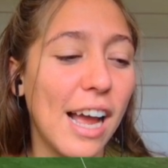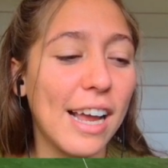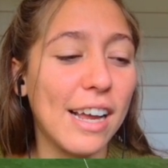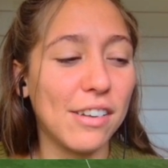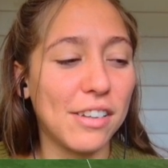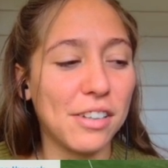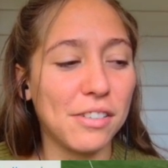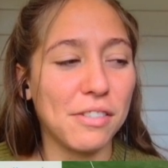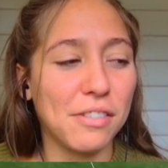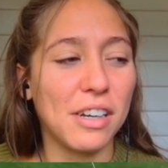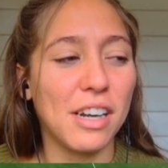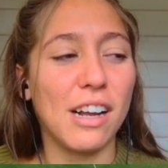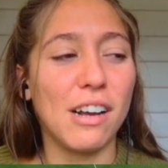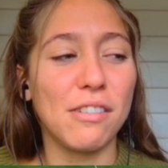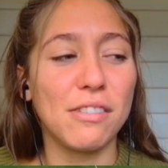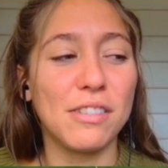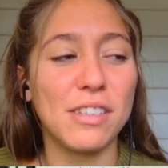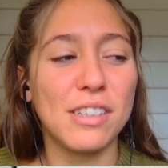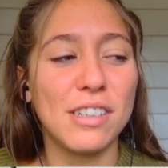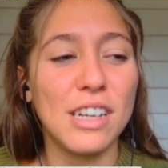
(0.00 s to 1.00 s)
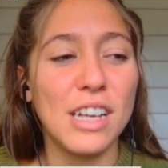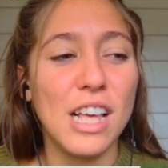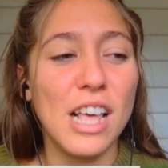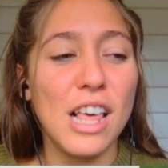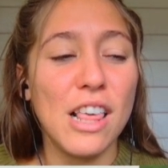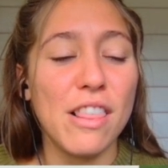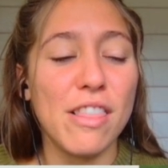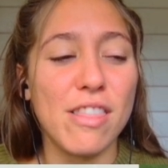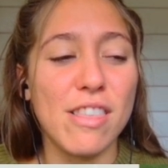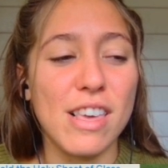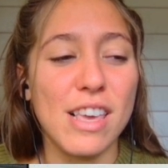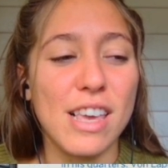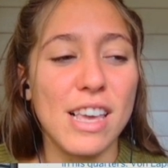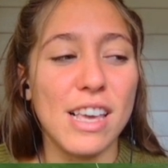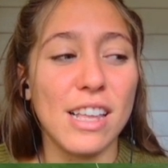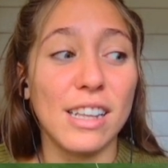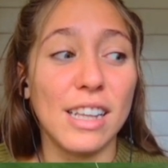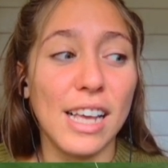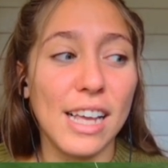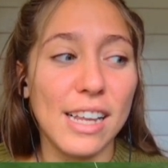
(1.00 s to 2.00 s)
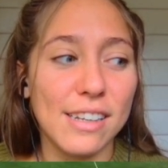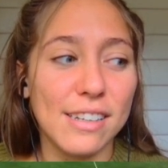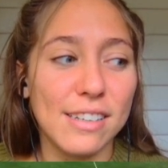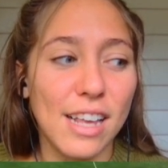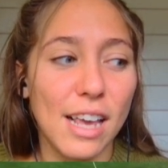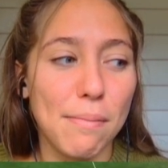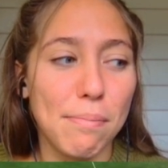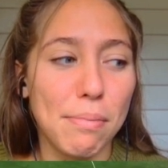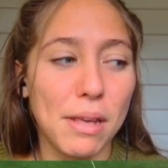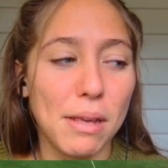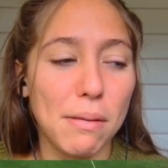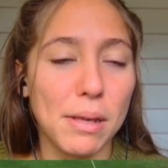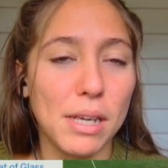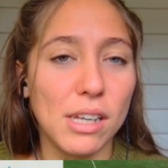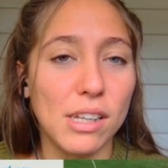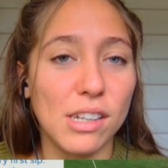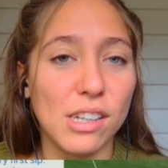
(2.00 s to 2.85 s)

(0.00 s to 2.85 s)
I also cut out the landscaping because